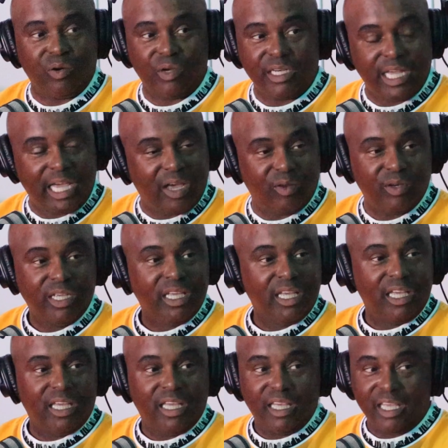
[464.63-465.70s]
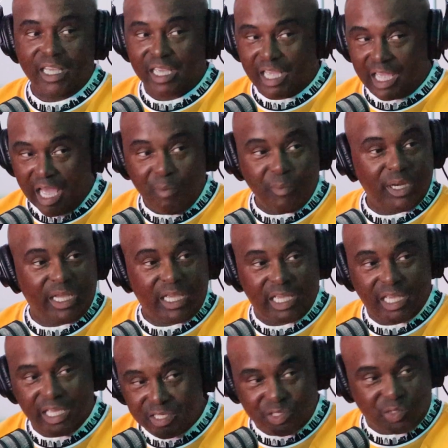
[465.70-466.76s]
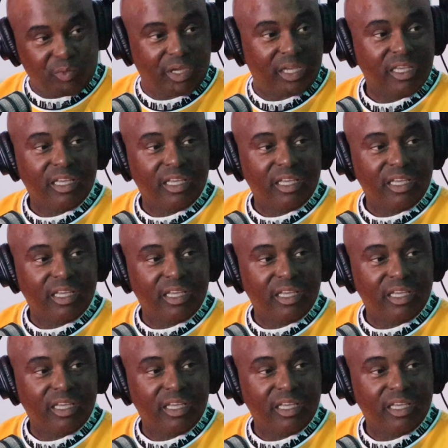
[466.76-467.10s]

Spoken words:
down in comedy history.